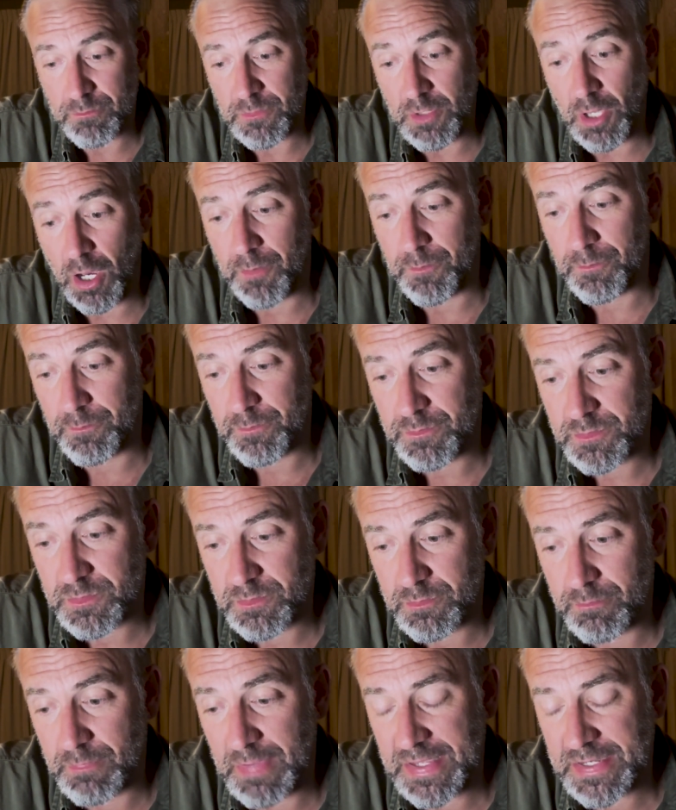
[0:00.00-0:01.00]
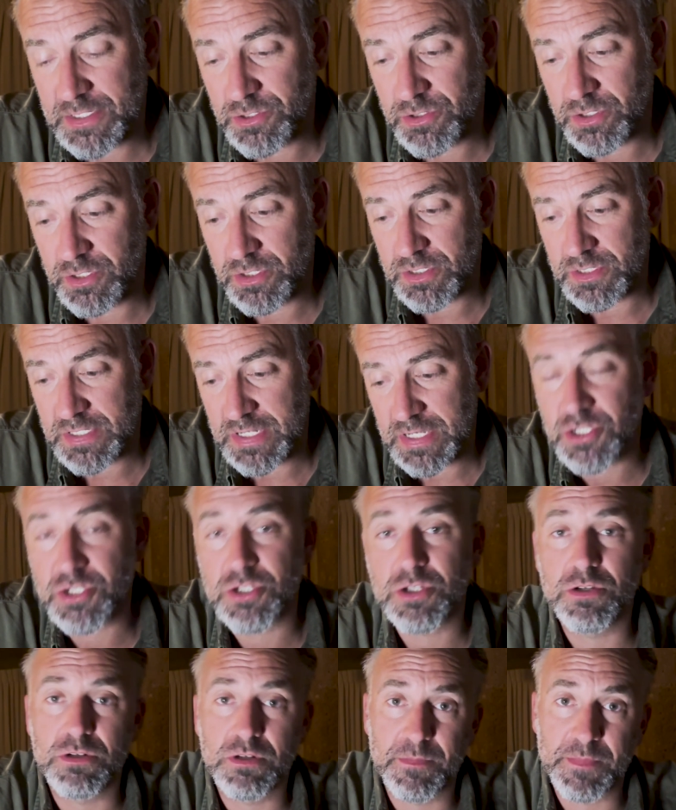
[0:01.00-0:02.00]
Yeah, make sure you stay
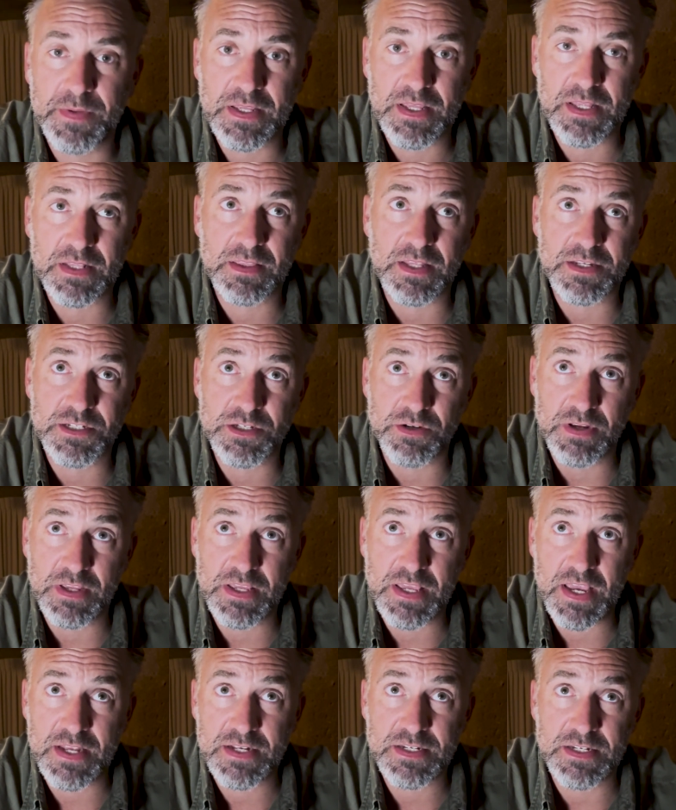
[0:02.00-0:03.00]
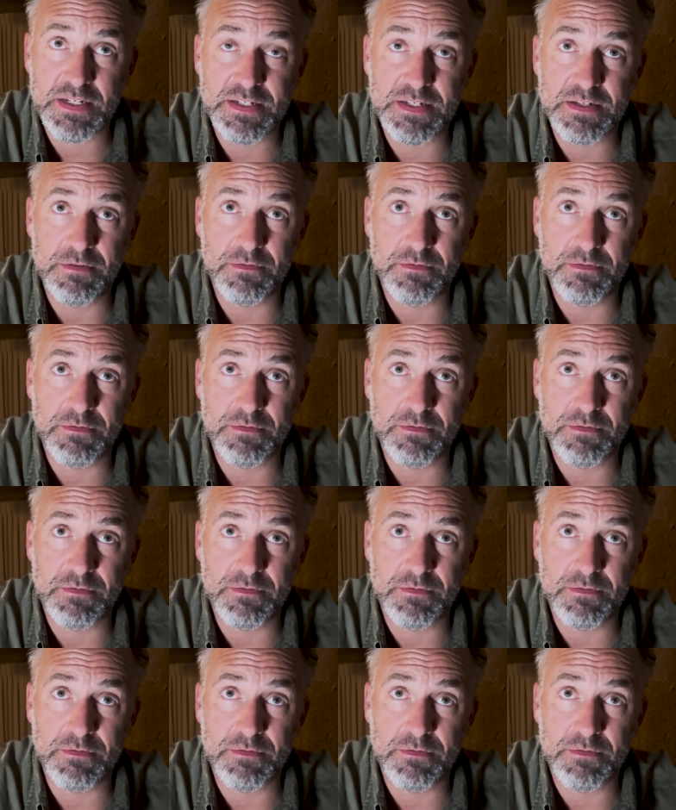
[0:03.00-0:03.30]
tuned. I'm gonna get that Serengeti